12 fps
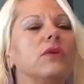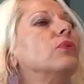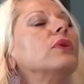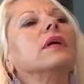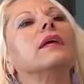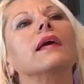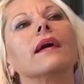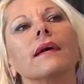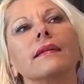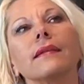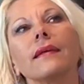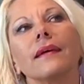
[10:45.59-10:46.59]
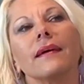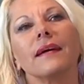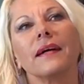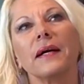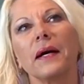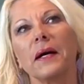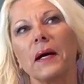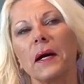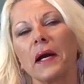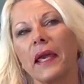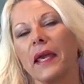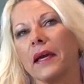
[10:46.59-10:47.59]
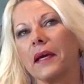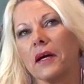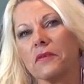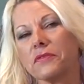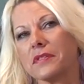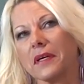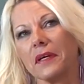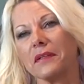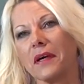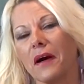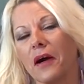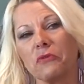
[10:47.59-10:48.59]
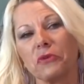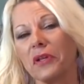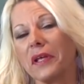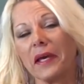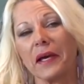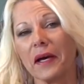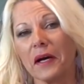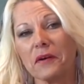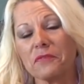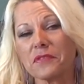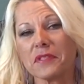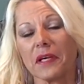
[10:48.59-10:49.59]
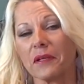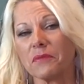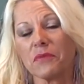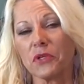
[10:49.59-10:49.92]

You can get handcuffs that aren't real handcuffs that,